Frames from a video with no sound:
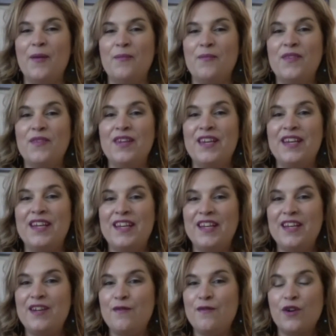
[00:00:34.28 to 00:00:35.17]

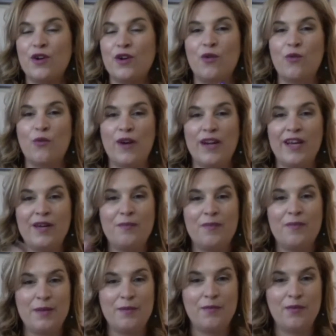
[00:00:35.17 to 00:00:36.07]
need for great
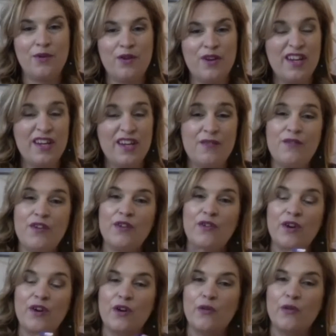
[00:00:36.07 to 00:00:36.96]
people, and if
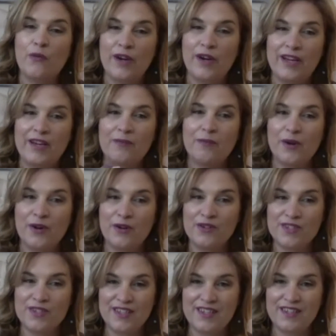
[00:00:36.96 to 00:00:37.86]
you're a great
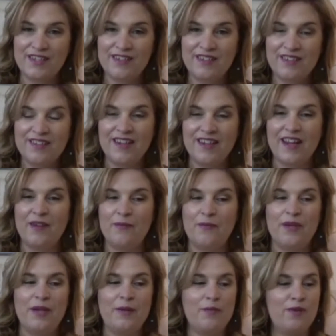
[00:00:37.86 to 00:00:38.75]
person and
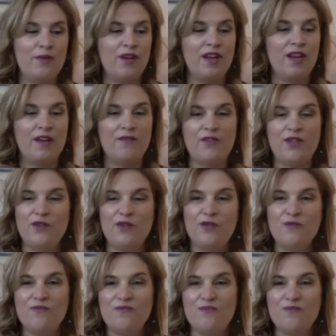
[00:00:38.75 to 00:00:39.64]
people love
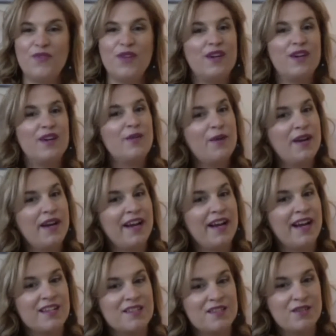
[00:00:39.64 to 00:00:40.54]
you, they're going to want
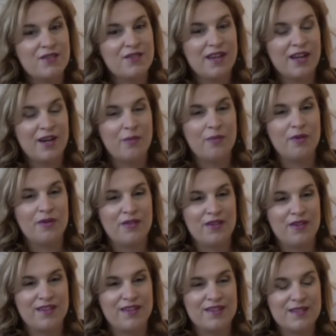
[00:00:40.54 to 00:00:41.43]
to ask you to help with
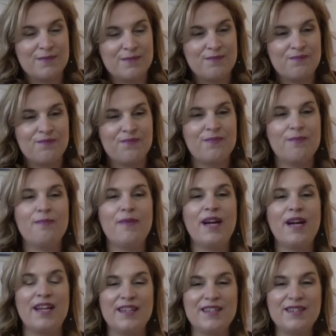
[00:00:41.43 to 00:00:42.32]
things.
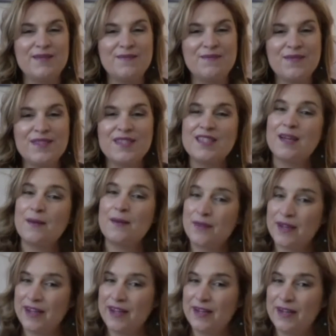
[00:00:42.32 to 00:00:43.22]
But
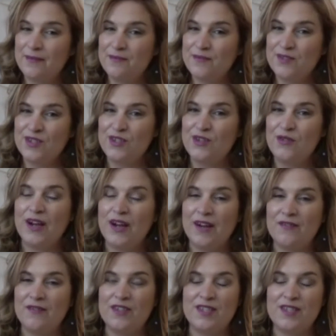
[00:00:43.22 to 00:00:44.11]
sometimes you
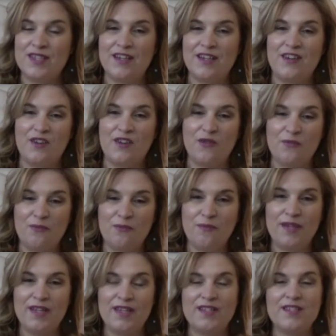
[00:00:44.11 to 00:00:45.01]
have to say no,
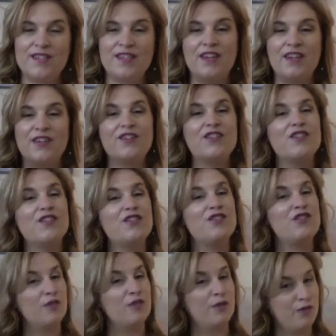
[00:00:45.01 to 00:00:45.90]
because here's the
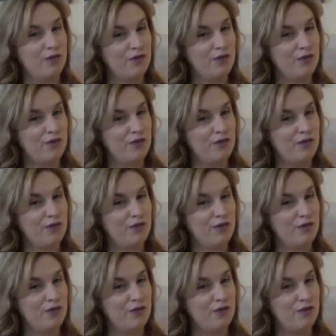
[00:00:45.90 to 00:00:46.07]
truth.